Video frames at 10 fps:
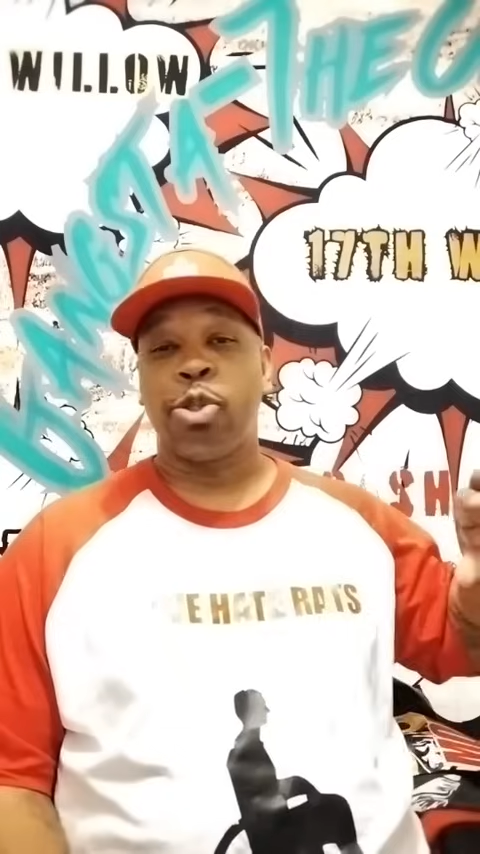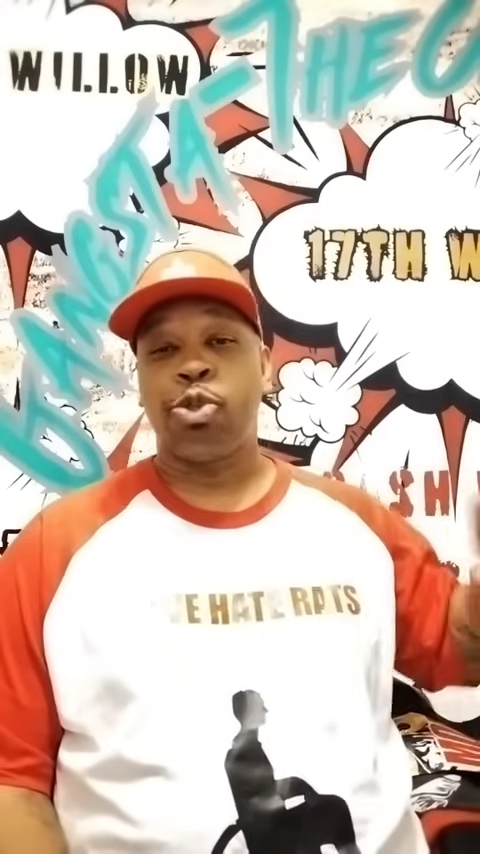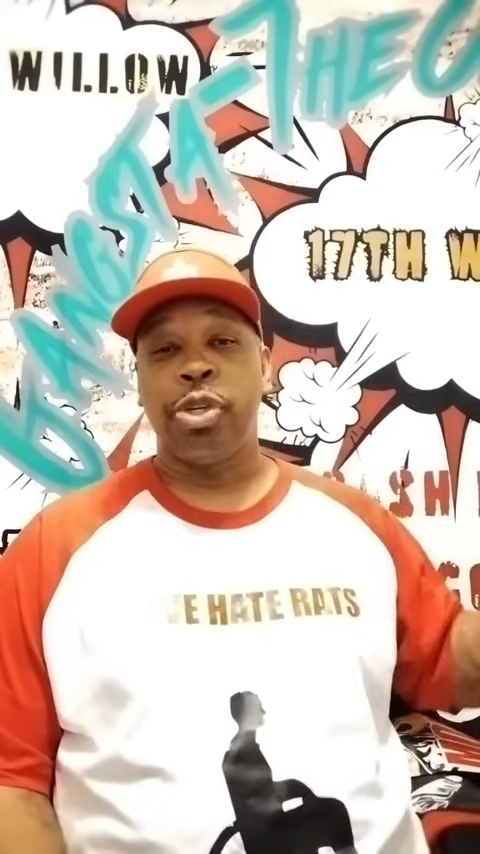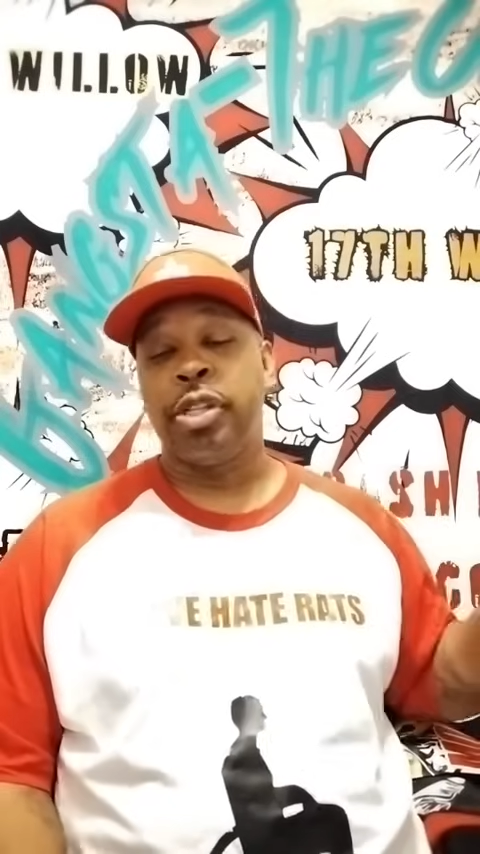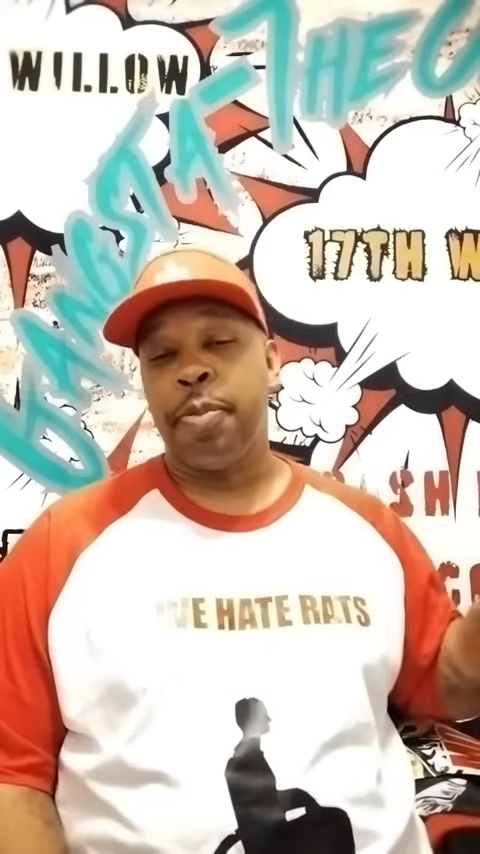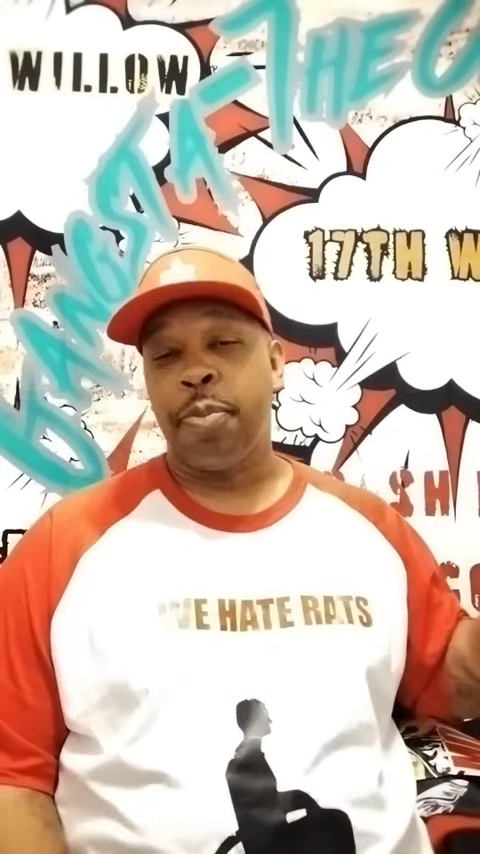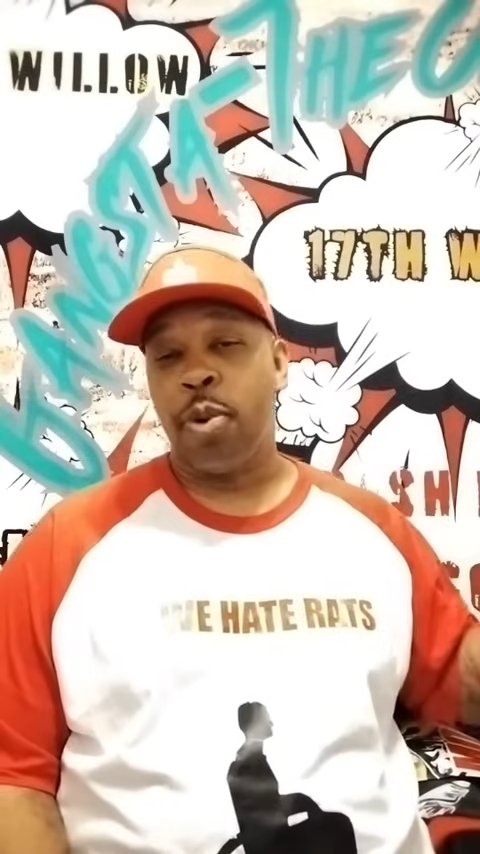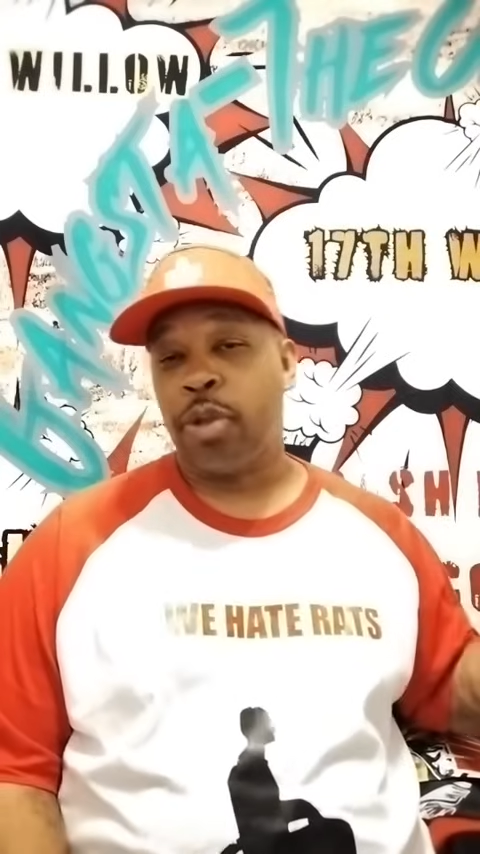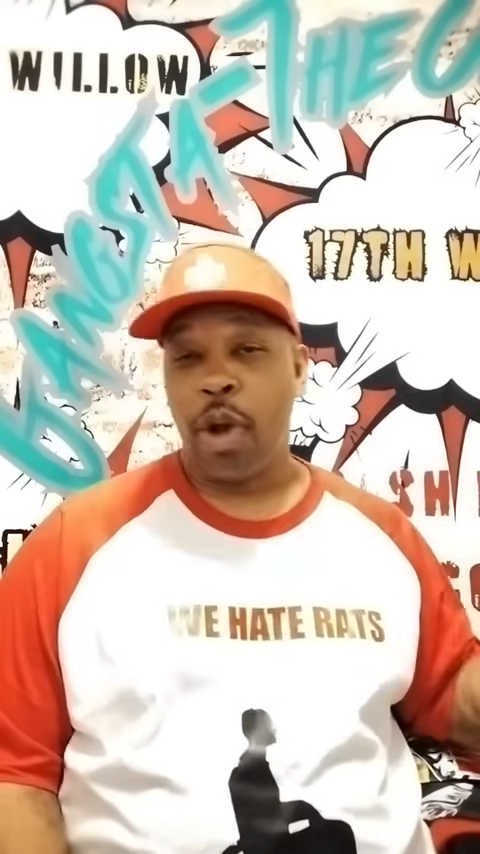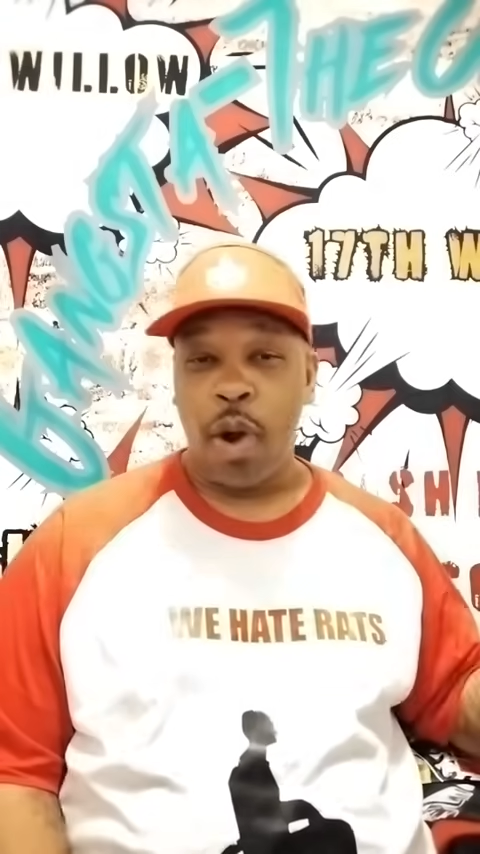street then
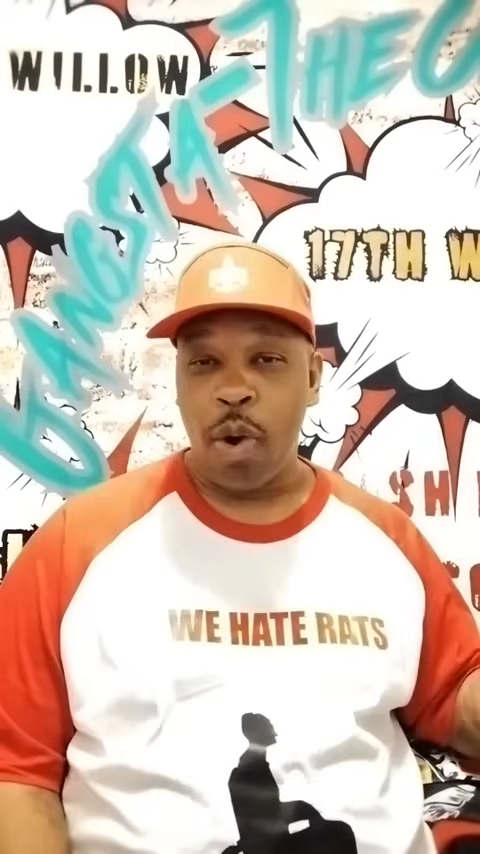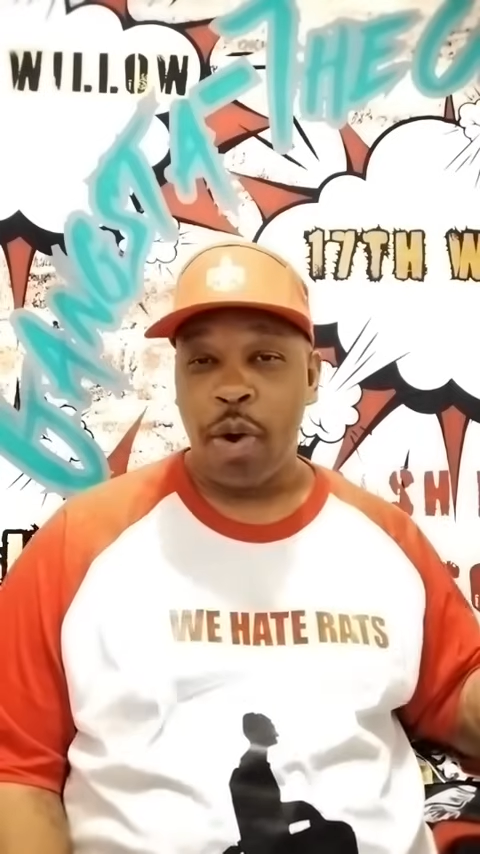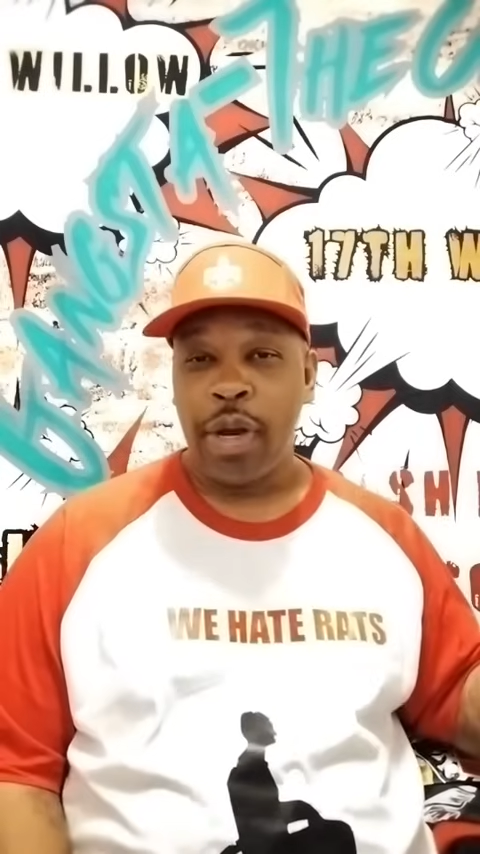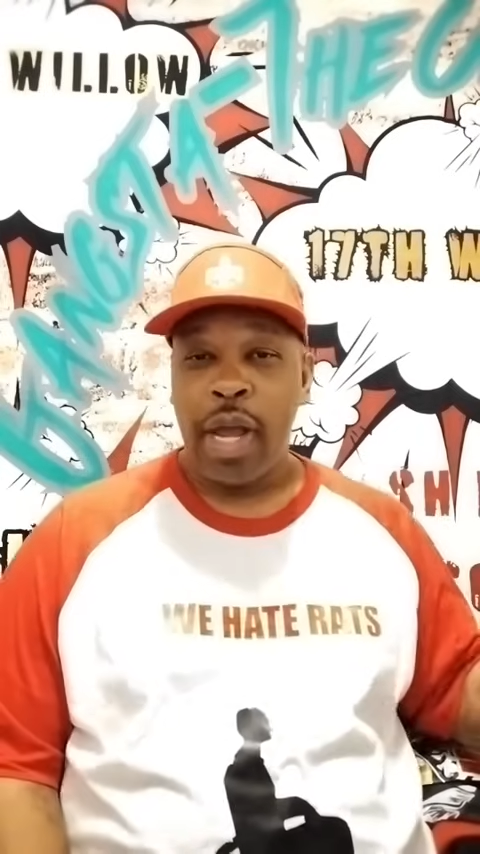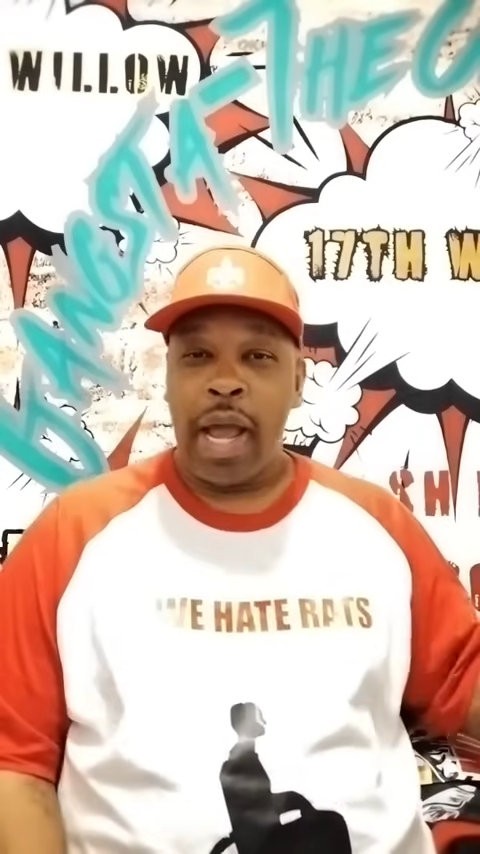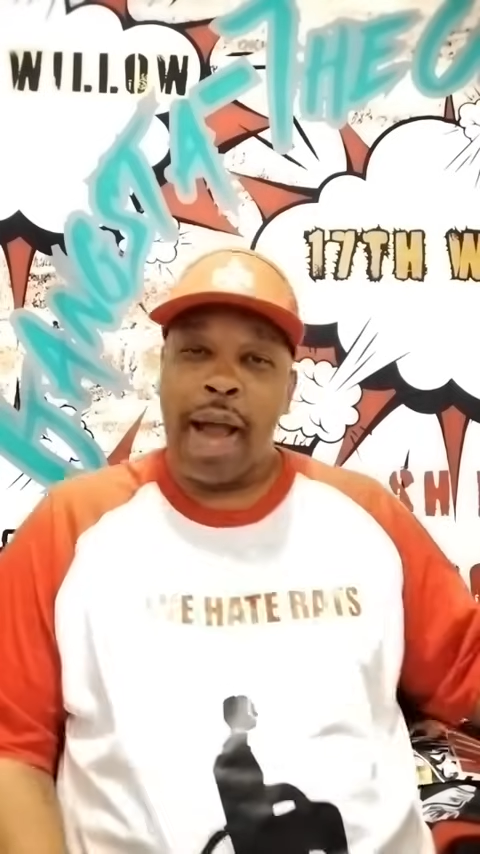broke their heart,